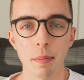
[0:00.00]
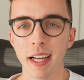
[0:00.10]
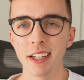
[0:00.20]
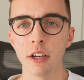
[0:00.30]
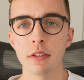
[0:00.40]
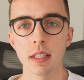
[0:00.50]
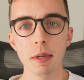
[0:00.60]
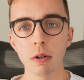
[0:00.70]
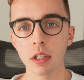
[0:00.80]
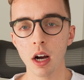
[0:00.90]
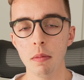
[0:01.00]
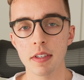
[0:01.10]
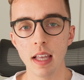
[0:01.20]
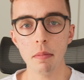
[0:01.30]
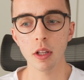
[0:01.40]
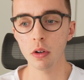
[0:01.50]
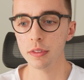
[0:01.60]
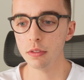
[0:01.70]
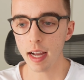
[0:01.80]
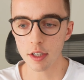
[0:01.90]
I'm kind of curious, let me know in the comments down below
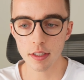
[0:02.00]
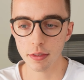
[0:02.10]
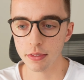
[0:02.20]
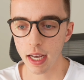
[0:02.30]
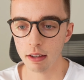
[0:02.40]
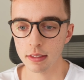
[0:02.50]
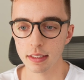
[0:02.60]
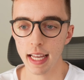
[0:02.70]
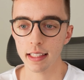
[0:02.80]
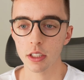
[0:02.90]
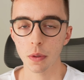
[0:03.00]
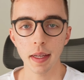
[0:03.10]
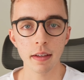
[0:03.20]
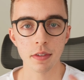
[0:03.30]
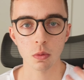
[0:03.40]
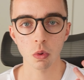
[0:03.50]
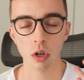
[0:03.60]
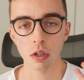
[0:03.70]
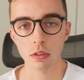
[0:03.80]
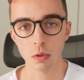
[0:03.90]
if you've actually found that creatives
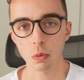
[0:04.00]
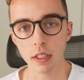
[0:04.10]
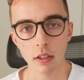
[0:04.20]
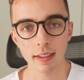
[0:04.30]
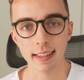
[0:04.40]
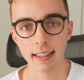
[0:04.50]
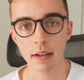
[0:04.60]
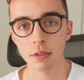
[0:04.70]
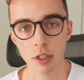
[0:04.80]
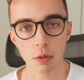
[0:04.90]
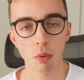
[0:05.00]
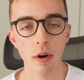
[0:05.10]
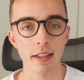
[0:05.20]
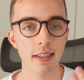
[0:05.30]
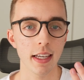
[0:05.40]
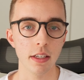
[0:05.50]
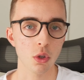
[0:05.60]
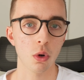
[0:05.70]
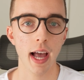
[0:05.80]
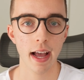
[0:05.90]
were the real leverage points in
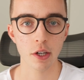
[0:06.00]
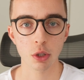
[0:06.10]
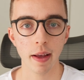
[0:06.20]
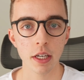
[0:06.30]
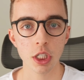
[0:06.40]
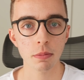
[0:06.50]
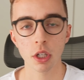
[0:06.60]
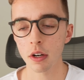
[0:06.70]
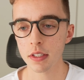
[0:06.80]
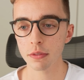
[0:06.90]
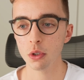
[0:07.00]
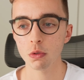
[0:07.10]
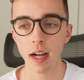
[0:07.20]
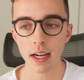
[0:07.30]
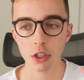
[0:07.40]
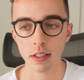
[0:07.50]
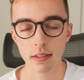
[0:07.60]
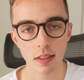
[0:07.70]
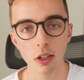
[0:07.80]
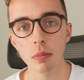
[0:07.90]
your ad strategy. I'm curious if you've actually
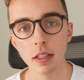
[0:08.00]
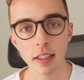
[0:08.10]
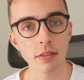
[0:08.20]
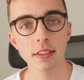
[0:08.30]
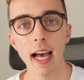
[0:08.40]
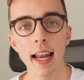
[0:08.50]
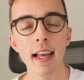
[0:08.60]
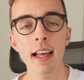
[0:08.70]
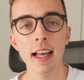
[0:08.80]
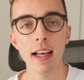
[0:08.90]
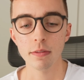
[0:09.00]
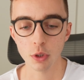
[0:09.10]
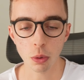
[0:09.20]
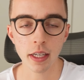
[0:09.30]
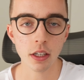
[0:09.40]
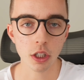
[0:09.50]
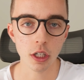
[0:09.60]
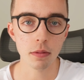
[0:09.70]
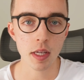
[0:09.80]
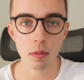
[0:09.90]
still believed that doing
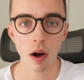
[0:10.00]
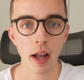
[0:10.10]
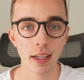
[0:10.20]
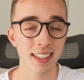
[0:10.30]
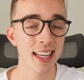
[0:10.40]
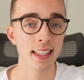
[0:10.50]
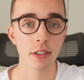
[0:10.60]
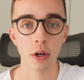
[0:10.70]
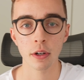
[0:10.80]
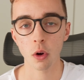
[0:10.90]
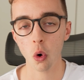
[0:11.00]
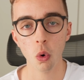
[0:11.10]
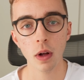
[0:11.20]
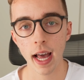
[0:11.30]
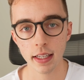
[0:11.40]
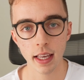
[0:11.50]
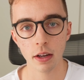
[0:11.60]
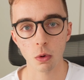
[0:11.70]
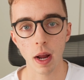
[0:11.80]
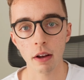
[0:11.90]
good media buying can turn a whole ad
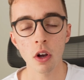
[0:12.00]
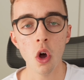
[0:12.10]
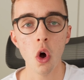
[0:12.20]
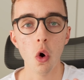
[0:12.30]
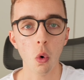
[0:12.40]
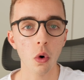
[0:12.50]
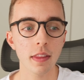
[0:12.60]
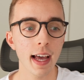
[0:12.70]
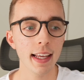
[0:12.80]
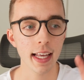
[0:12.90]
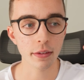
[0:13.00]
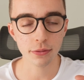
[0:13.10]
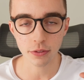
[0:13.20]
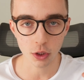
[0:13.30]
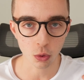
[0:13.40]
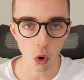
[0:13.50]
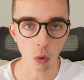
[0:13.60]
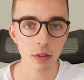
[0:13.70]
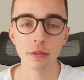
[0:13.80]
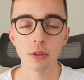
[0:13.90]
account around, or that if you
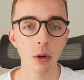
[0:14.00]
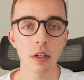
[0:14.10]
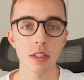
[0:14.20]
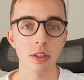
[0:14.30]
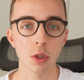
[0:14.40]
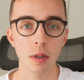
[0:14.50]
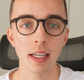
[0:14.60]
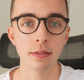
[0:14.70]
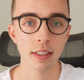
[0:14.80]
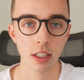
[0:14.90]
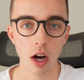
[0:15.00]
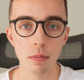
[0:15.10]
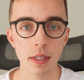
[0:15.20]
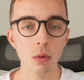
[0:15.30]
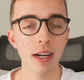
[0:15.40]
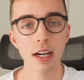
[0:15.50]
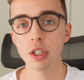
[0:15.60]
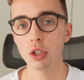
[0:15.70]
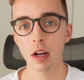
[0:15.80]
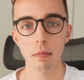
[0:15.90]
only focus on creative and copy when
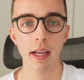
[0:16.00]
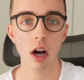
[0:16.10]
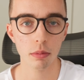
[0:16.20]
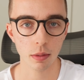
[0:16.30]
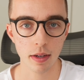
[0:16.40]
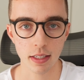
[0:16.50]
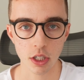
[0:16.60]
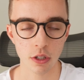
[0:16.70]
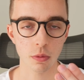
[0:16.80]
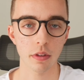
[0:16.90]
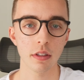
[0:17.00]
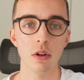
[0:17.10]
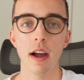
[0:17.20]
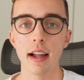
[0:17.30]
actually trying to make optimizations within your